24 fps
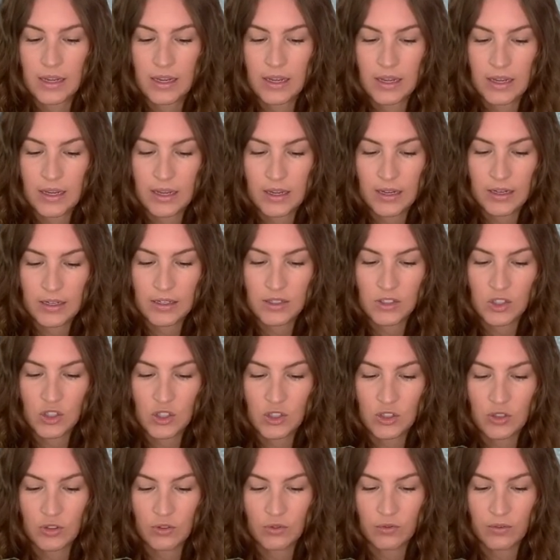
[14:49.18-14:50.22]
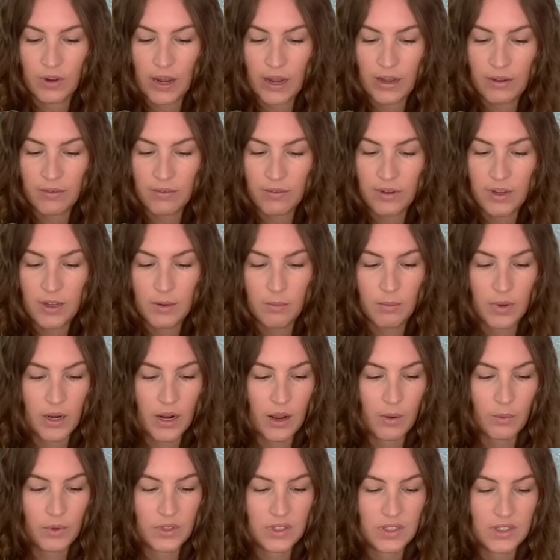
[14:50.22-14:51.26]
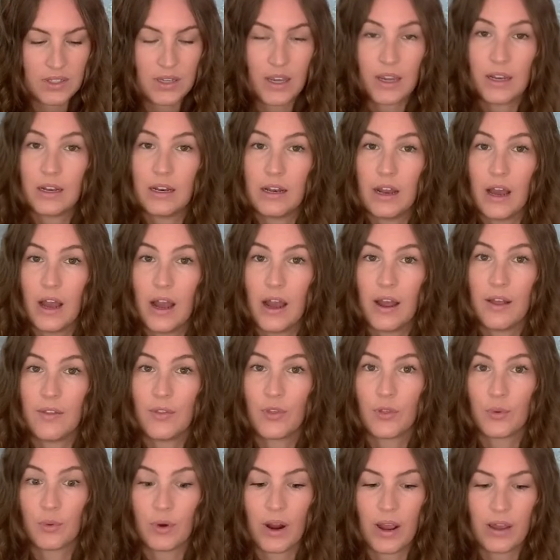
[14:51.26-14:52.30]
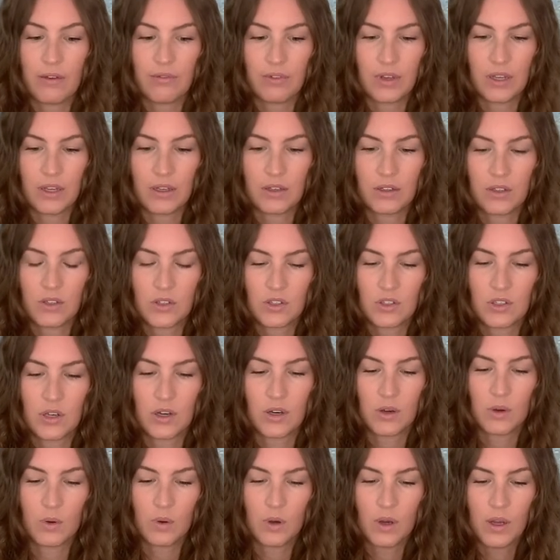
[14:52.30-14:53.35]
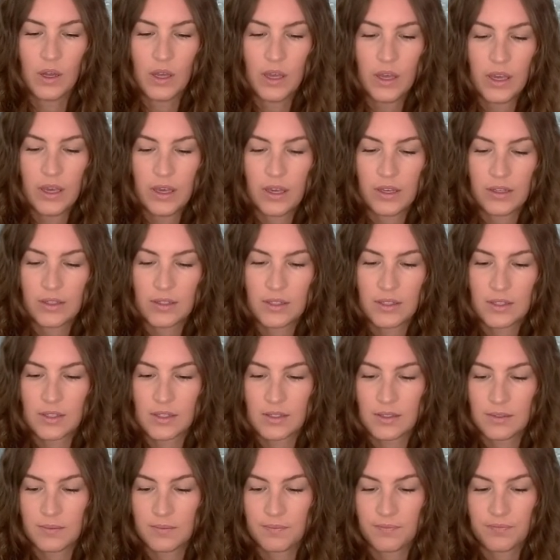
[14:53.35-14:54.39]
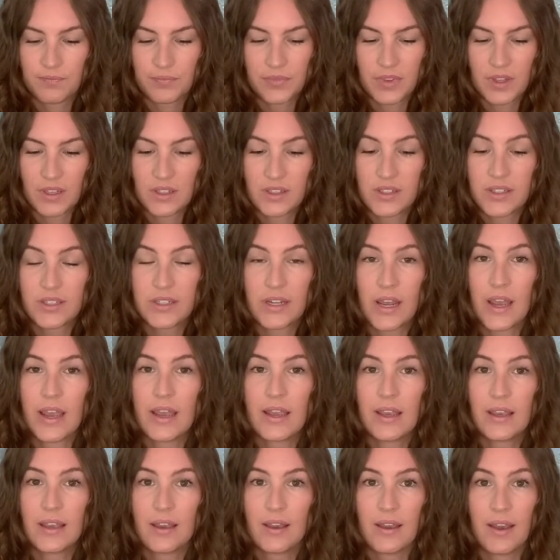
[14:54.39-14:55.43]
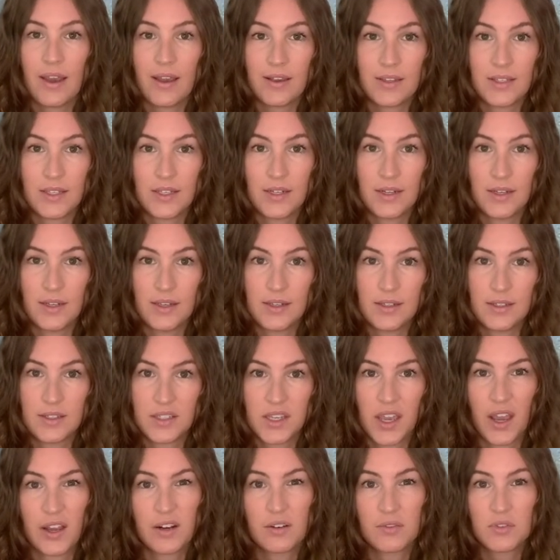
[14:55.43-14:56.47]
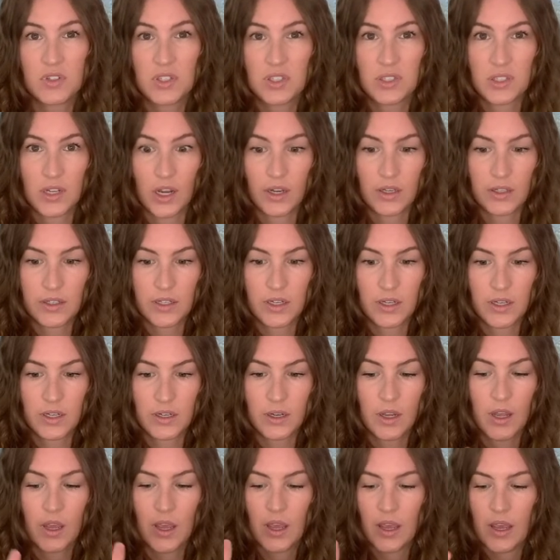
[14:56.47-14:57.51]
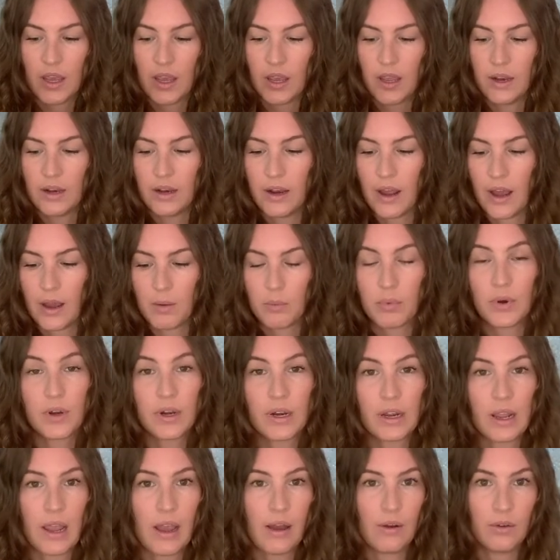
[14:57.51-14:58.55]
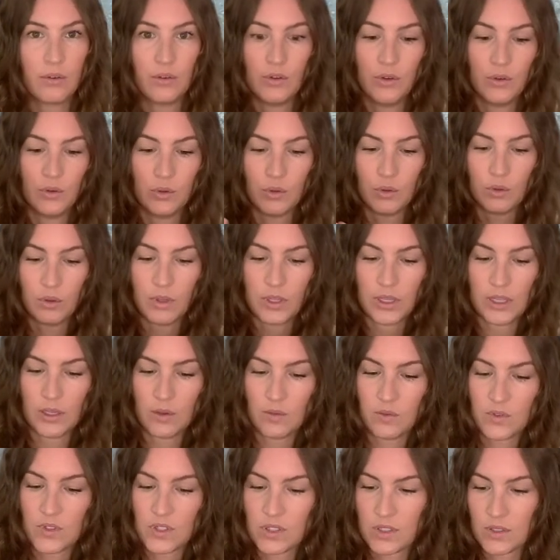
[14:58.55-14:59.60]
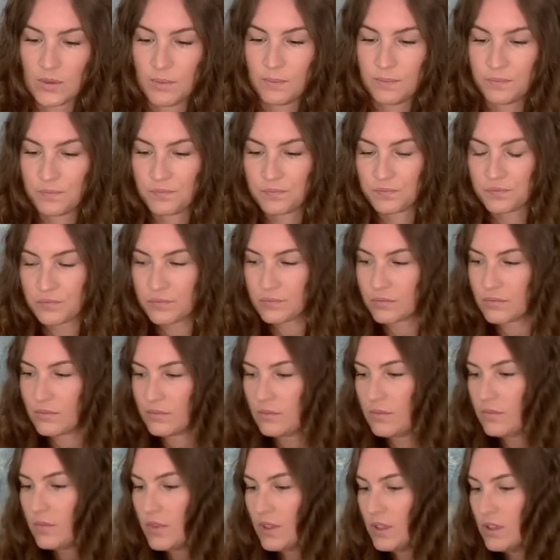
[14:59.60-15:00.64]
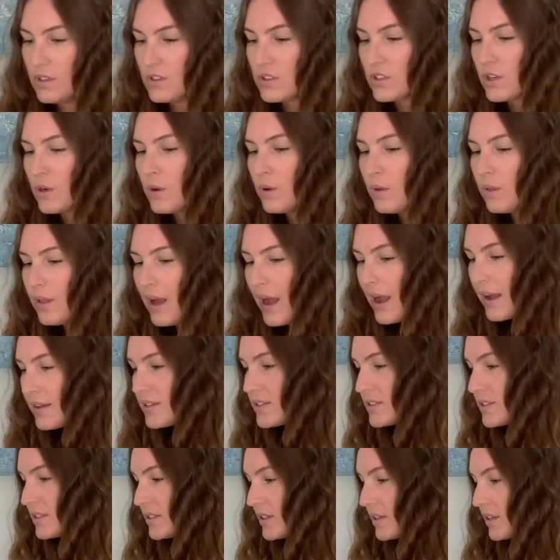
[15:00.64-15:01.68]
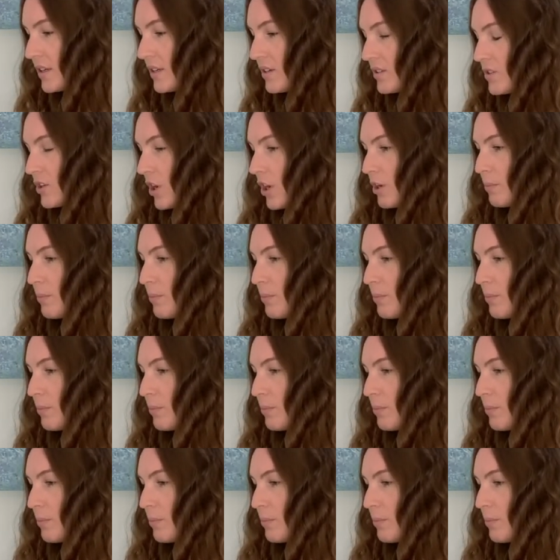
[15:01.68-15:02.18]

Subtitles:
it is surviving, but I would say not thriving. So it's staying as it is, kind of stunted and not putting out new leaves. So last is our